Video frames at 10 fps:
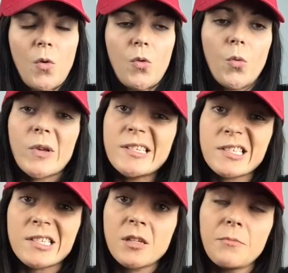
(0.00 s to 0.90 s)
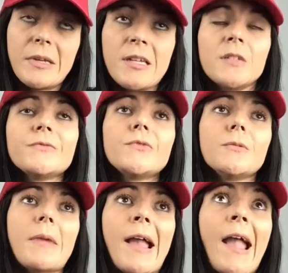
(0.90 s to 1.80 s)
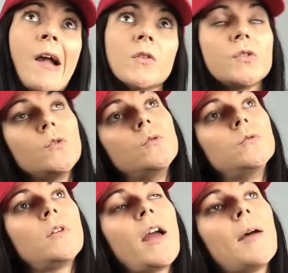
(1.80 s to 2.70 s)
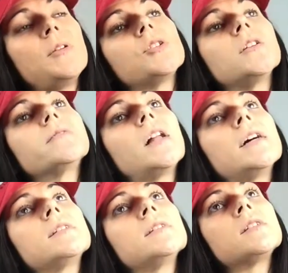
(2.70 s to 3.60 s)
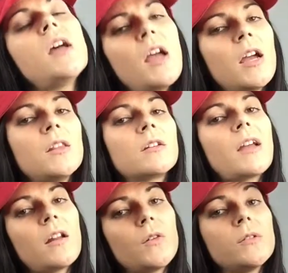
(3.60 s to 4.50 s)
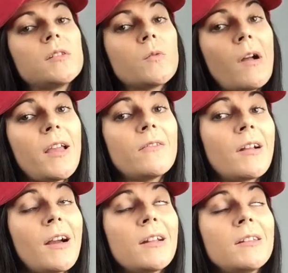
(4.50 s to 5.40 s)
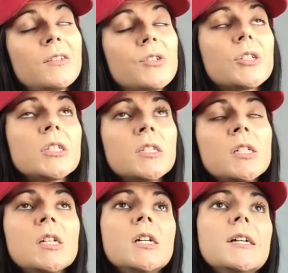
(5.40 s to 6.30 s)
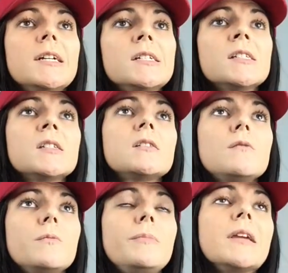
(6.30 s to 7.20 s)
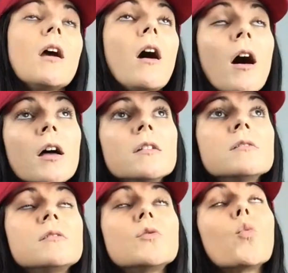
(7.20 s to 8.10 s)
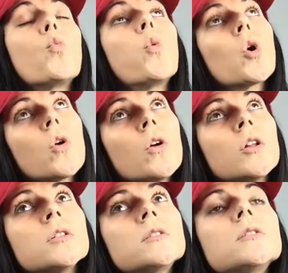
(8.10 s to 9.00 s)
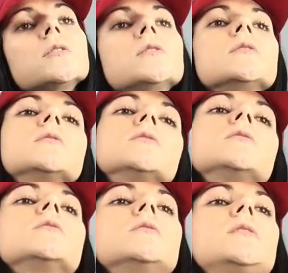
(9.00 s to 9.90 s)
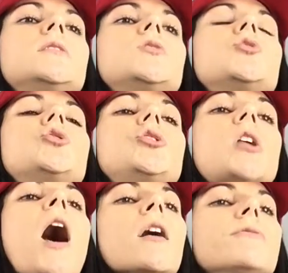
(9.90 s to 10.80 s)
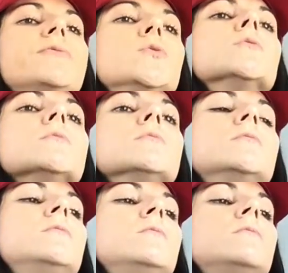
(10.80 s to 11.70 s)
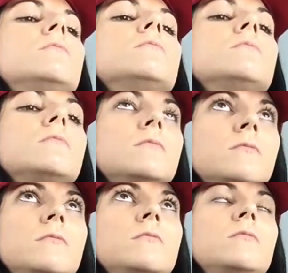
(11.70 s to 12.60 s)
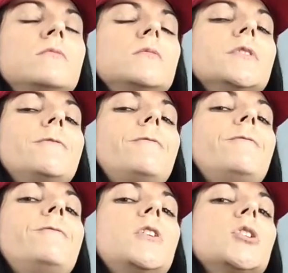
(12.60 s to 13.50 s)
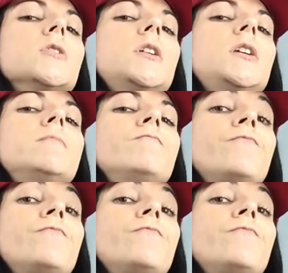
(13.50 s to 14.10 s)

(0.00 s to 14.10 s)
the reason being for my How to Happy Chef classes, and the reason why I even got in the industry is because the world is chock full of fuckery.